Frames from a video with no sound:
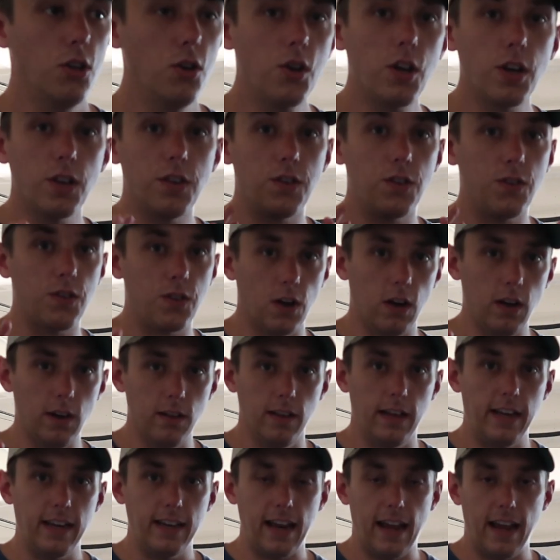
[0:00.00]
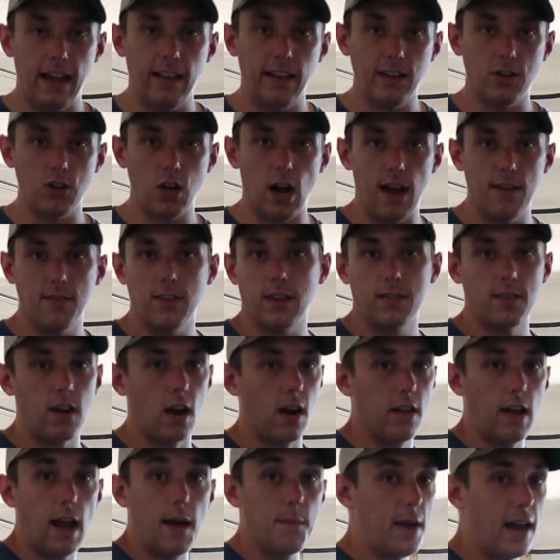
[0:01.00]
you could certainly daily drive this
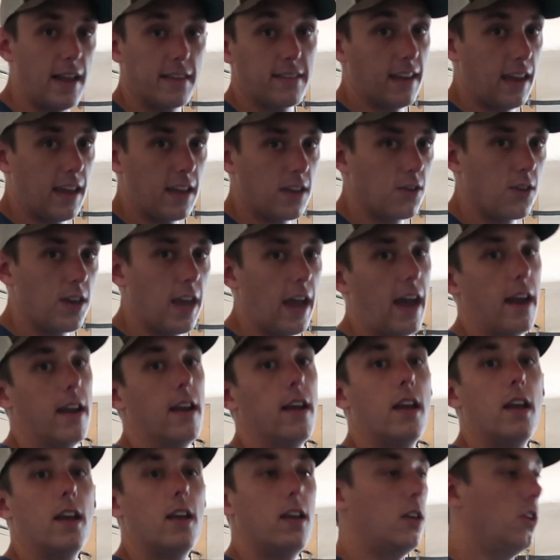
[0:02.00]
car. I'm not saying you can't.